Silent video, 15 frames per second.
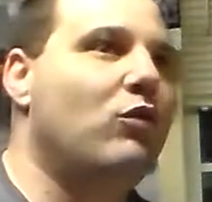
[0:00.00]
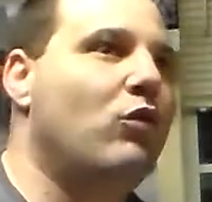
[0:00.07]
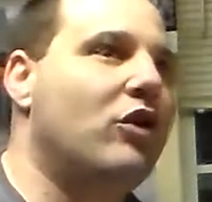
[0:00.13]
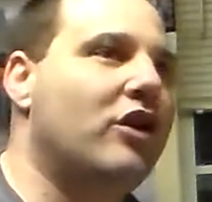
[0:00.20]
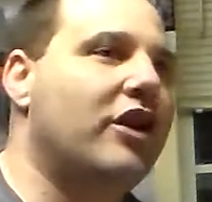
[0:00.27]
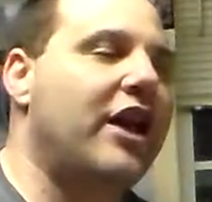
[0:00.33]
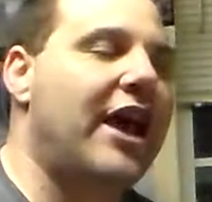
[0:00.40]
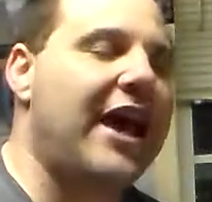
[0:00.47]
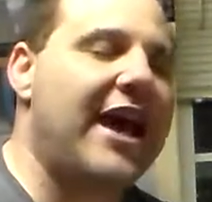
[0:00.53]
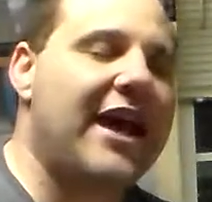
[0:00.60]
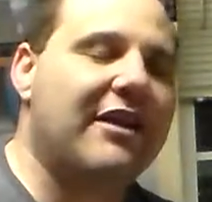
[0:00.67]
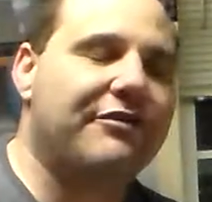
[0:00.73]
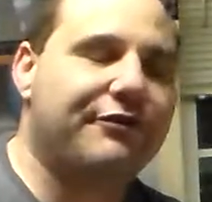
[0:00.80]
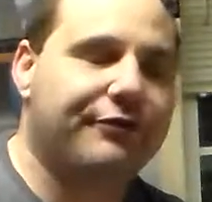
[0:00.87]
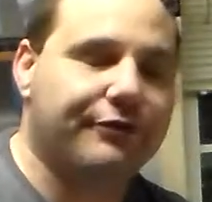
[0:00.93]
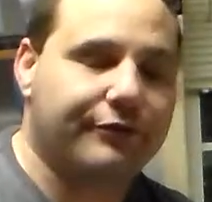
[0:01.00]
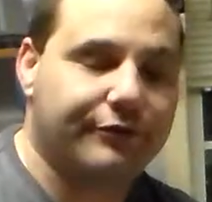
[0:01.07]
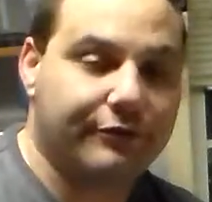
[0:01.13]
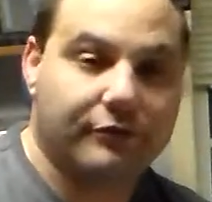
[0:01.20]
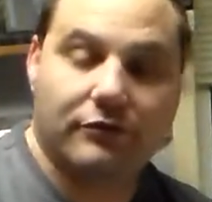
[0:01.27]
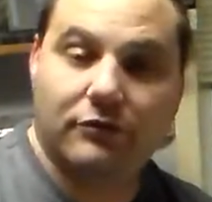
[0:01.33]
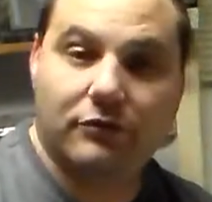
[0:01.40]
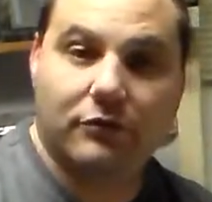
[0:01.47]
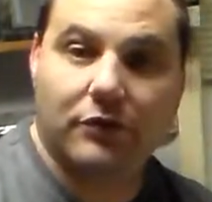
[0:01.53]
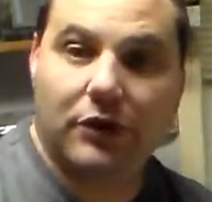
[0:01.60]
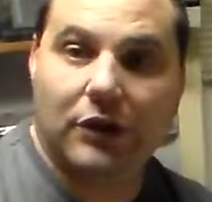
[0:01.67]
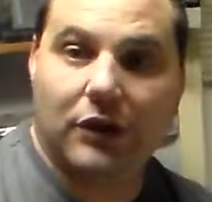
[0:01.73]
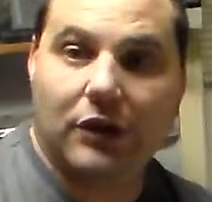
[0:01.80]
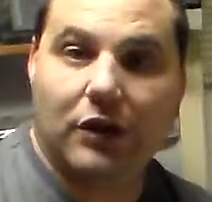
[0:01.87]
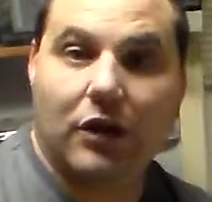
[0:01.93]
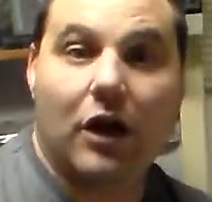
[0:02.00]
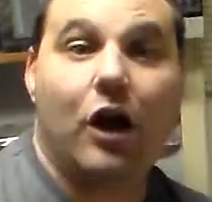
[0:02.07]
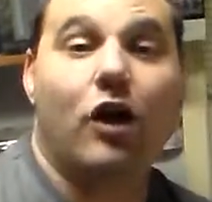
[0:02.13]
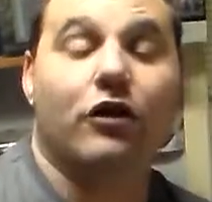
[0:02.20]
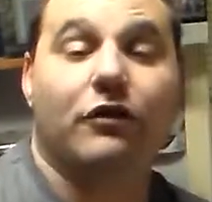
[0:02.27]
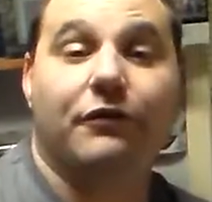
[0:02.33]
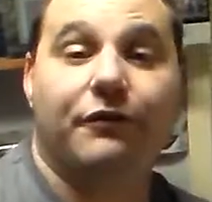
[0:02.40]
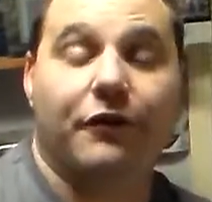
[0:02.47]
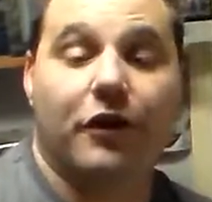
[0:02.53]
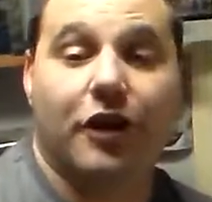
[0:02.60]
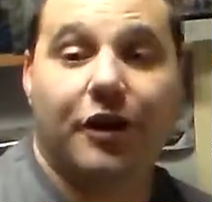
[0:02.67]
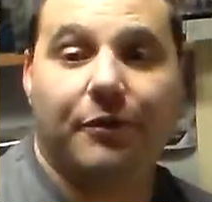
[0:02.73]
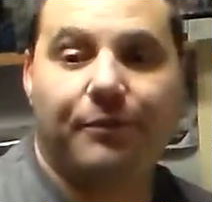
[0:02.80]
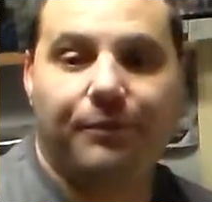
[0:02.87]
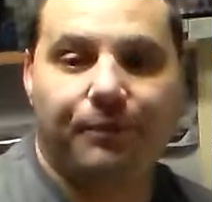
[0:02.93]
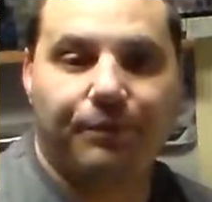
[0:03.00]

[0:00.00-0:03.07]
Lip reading: 1.5 on the fun.